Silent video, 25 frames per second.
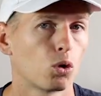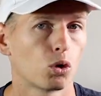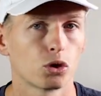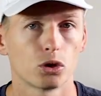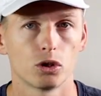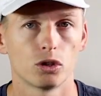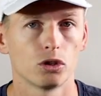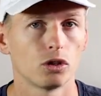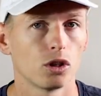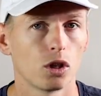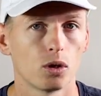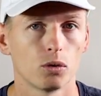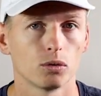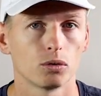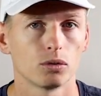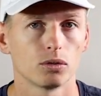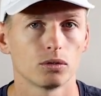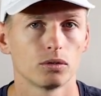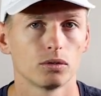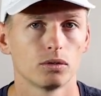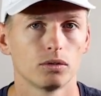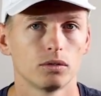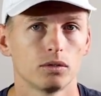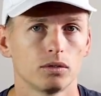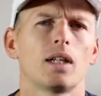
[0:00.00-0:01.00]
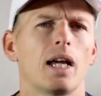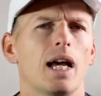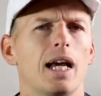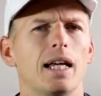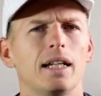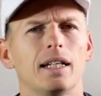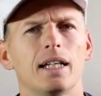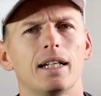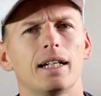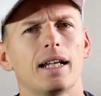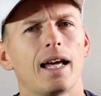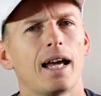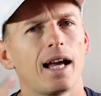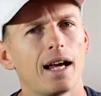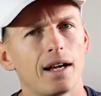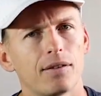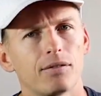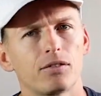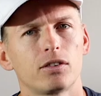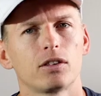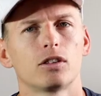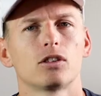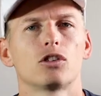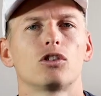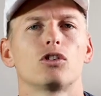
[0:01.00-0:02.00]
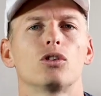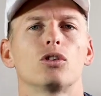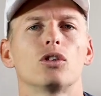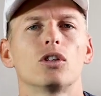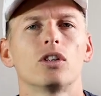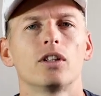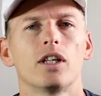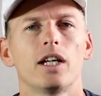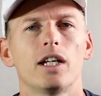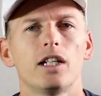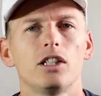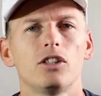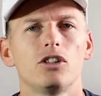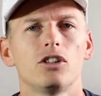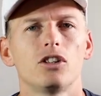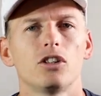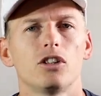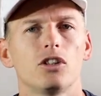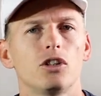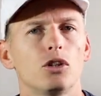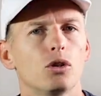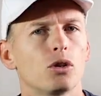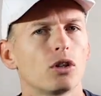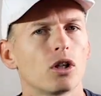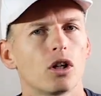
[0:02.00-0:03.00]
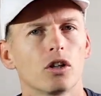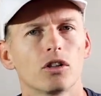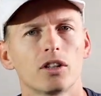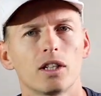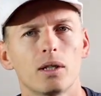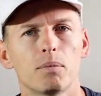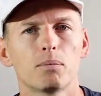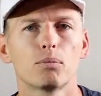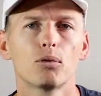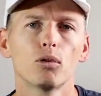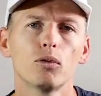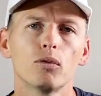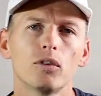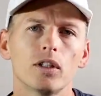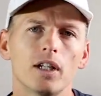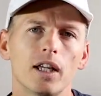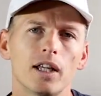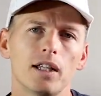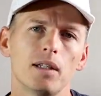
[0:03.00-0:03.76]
or you don't, and that after a certain age you can't improve it